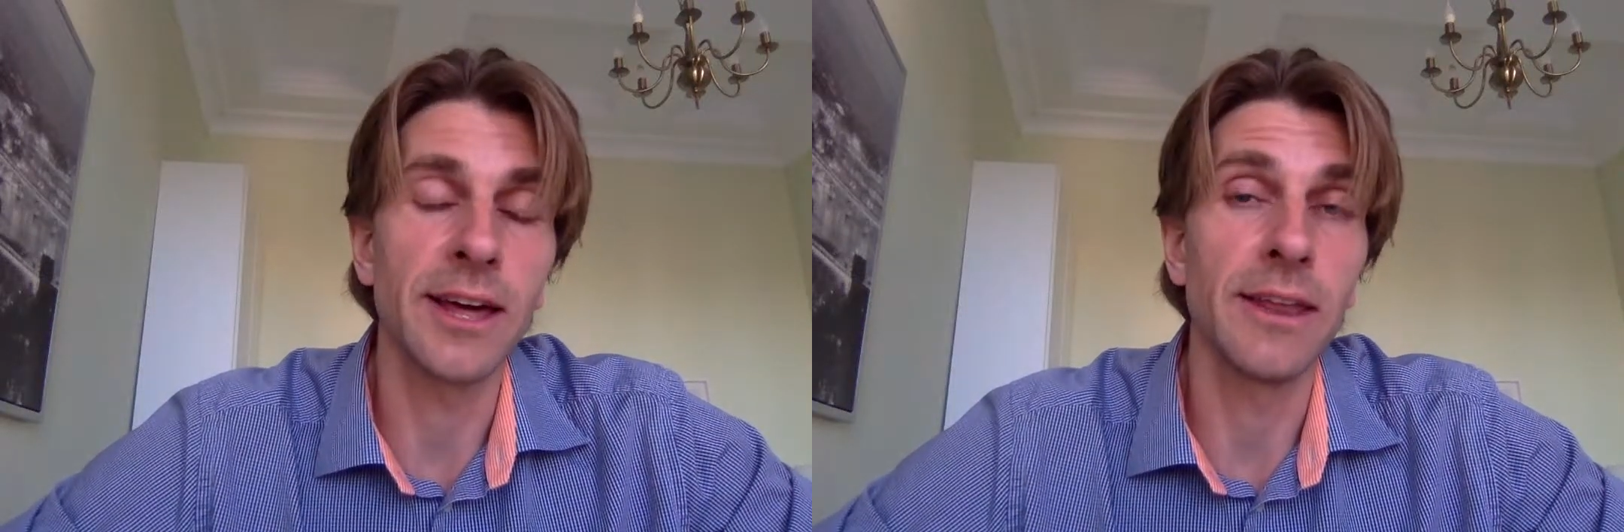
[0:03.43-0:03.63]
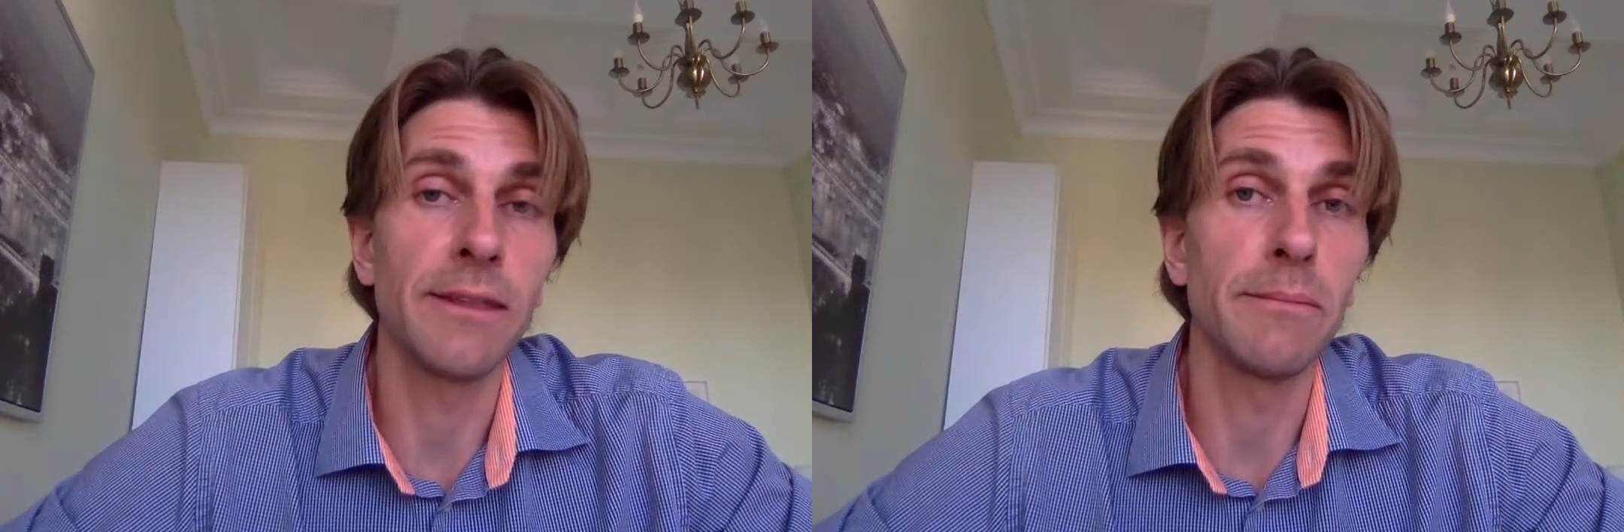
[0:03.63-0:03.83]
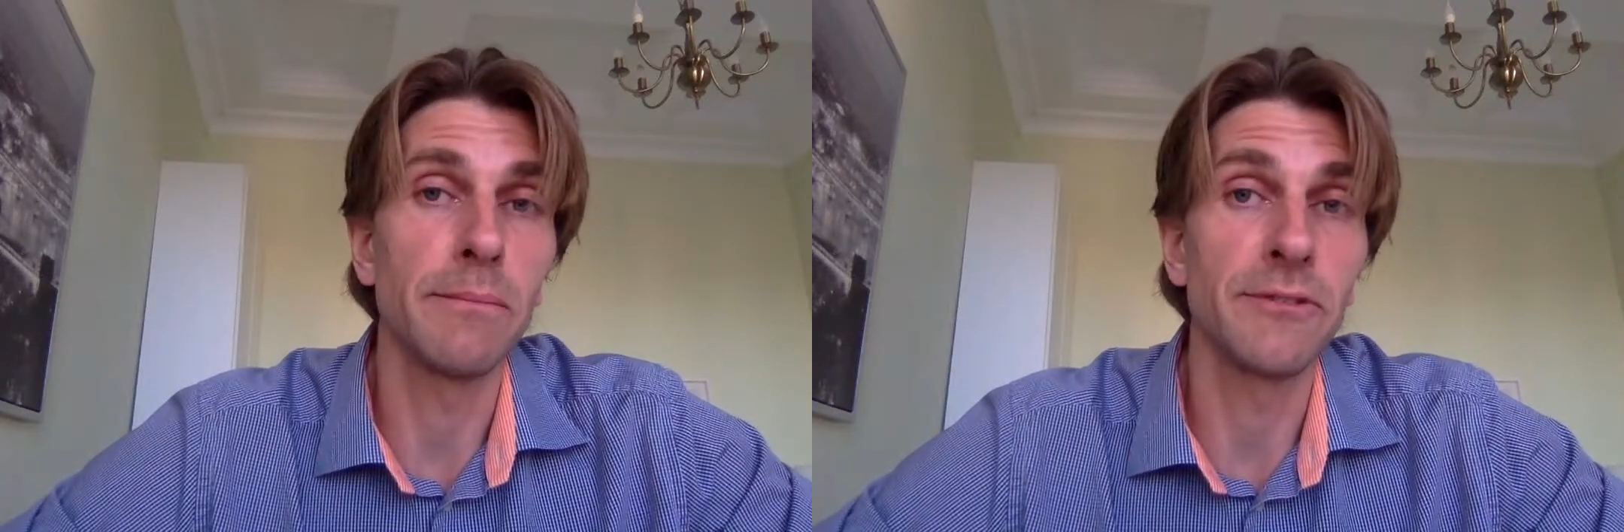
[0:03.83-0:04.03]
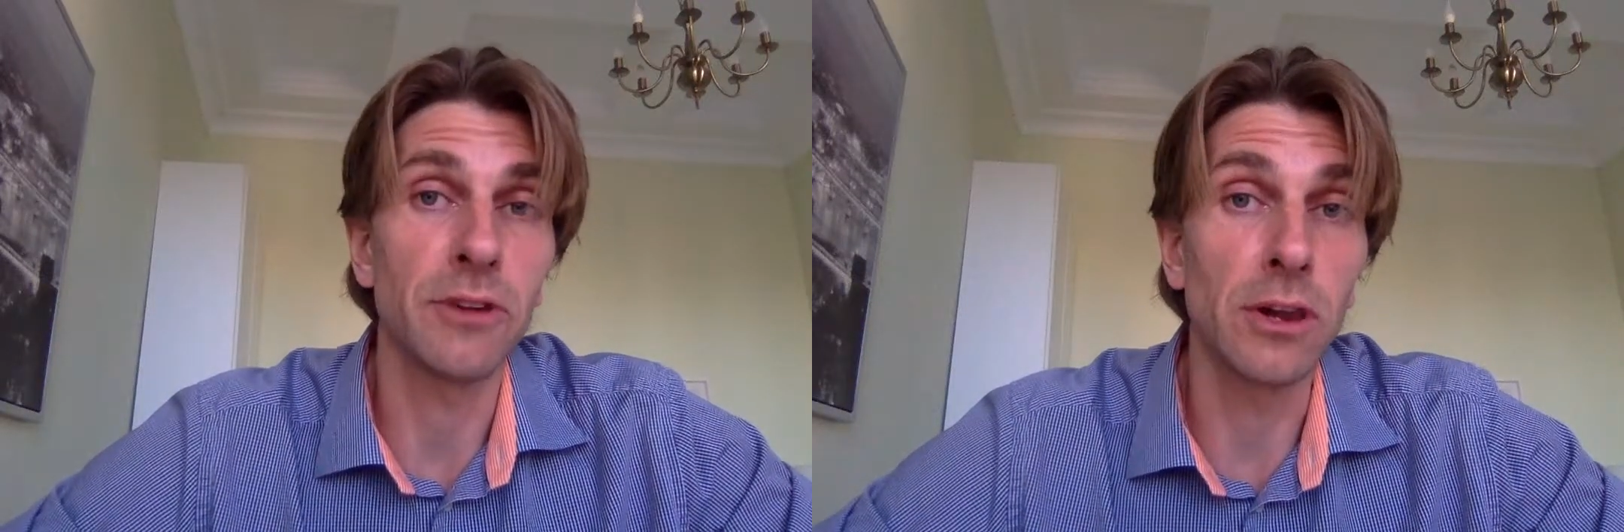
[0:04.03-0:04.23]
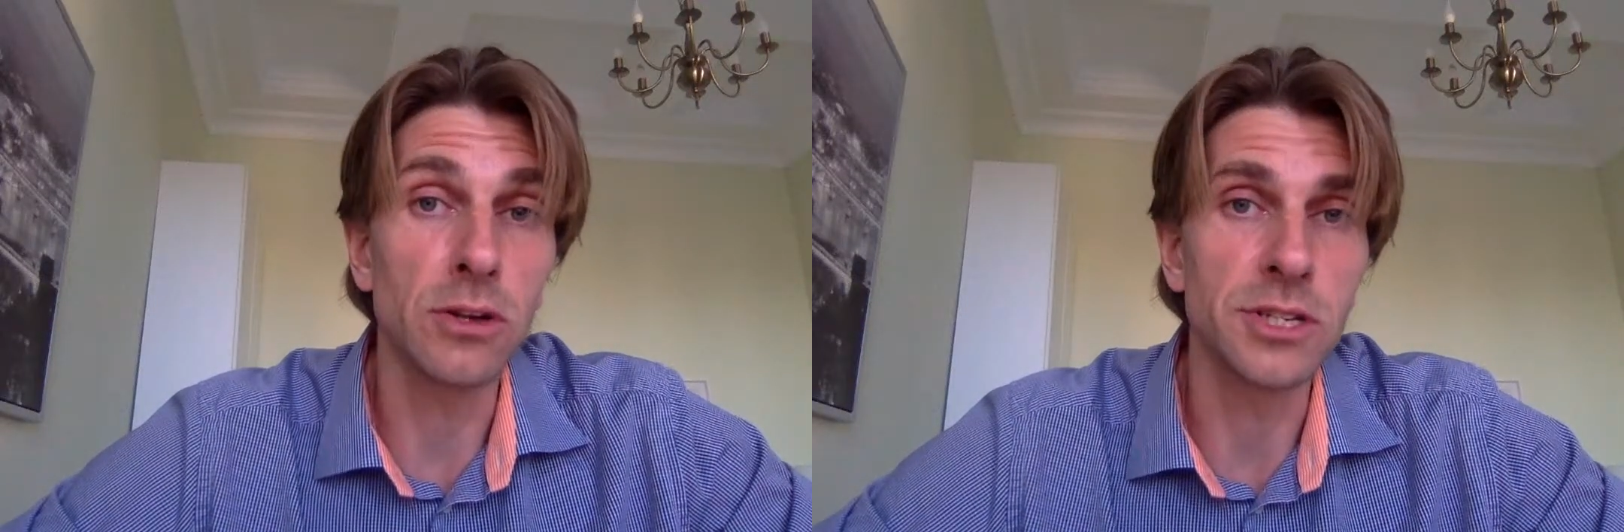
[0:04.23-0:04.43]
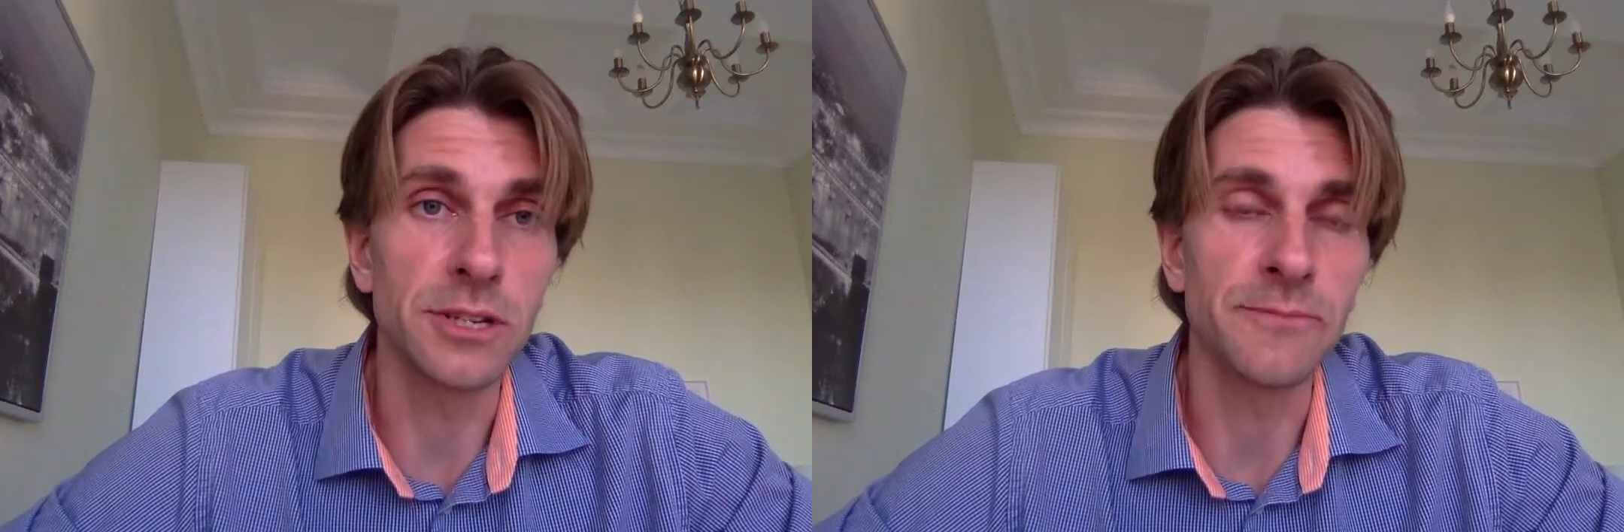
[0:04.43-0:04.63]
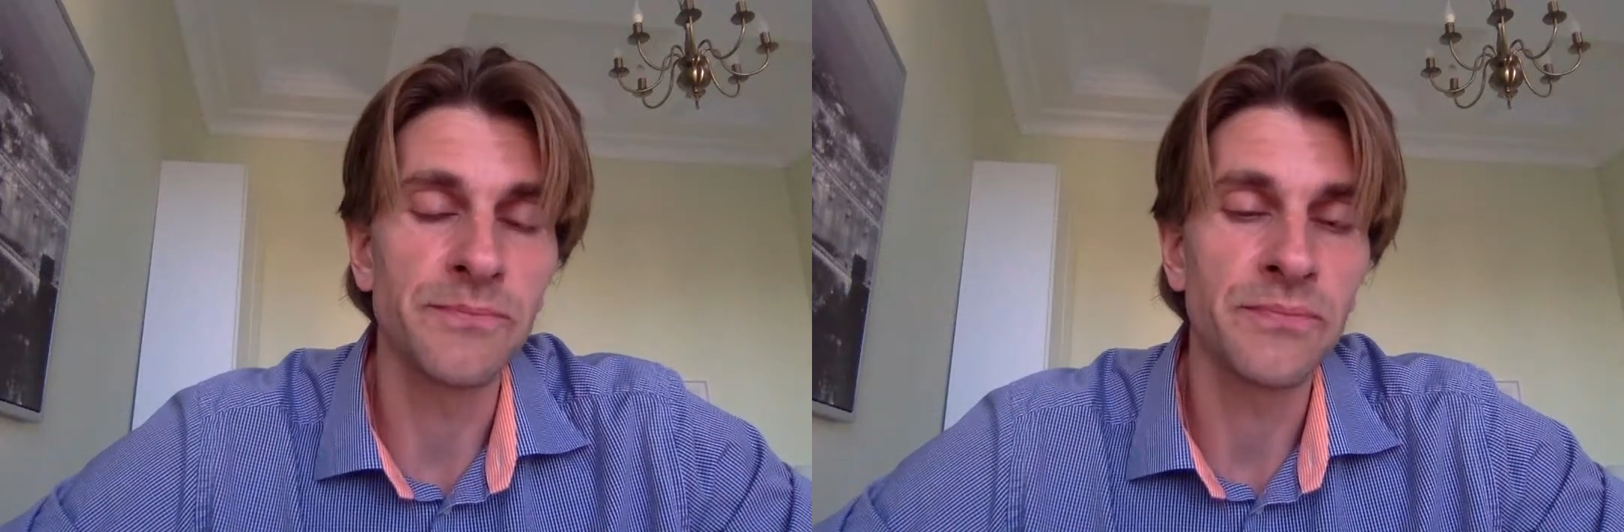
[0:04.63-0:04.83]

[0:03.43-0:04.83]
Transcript: and mythology